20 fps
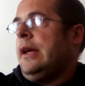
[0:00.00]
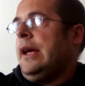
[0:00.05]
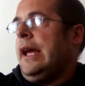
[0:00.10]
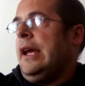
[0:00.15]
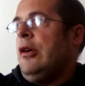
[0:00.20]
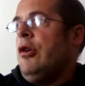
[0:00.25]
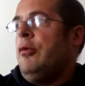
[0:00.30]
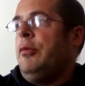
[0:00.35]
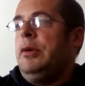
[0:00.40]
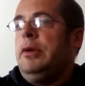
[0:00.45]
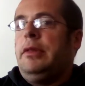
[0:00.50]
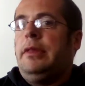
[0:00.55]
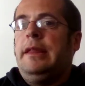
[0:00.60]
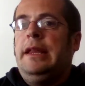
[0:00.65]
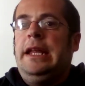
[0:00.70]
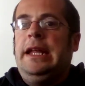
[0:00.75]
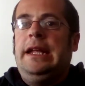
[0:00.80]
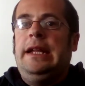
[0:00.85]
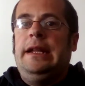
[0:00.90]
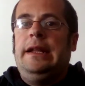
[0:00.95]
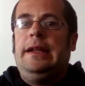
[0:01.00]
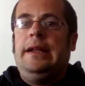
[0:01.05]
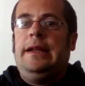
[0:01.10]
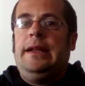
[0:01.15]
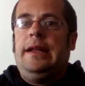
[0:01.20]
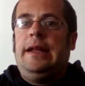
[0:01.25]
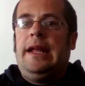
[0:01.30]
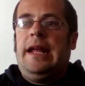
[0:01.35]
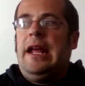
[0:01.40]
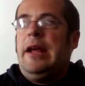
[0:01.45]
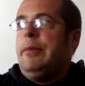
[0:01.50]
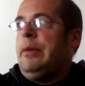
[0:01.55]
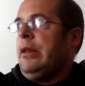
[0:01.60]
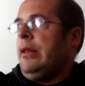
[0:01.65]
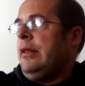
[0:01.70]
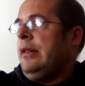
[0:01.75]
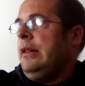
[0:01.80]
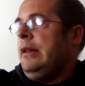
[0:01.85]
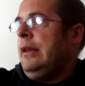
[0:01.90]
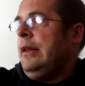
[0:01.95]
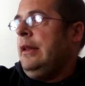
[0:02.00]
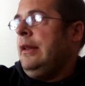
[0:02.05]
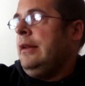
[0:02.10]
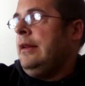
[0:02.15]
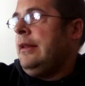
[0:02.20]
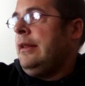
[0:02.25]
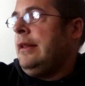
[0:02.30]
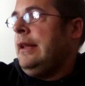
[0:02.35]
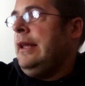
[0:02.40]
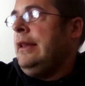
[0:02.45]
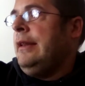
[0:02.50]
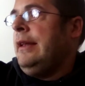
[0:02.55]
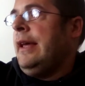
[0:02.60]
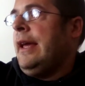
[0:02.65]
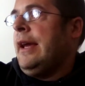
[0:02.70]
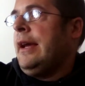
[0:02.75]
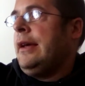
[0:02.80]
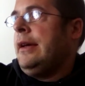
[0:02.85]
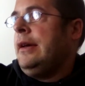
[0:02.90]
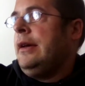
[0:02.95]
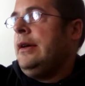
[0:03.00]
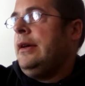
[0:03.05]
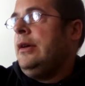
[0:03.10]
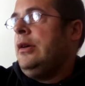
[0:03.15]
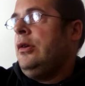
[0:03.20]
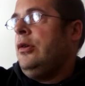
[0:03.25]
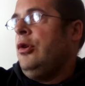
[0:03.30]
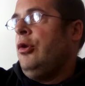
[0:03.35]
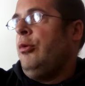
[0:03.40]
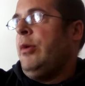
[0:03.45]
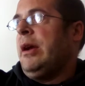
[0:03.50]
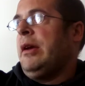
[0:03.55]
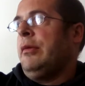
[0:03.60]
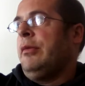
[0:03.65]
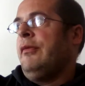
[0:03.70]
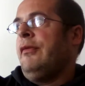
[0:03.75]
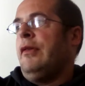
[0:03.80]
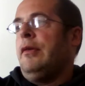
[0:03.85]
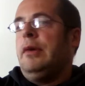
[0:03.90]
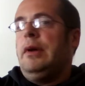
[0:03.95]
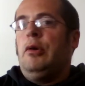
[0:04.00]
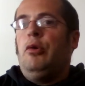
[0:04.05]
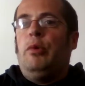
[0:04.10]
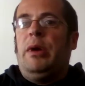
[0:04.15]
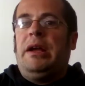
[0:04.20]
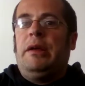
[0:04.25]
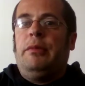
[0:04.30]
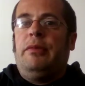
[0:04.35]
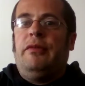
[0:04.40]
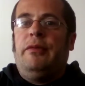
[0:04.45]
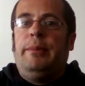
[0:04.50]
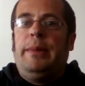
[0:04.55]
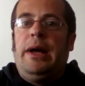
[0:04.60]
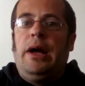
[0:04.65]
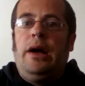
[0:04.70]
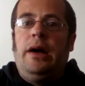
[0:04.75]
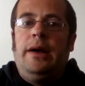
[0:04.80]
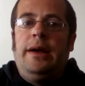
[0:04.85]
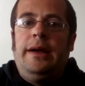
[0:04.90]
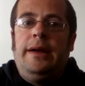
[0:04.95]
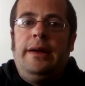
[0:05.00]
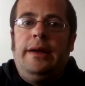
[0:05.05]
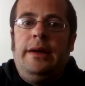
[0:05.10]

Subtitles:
a homeless anesthesiac who awakens from a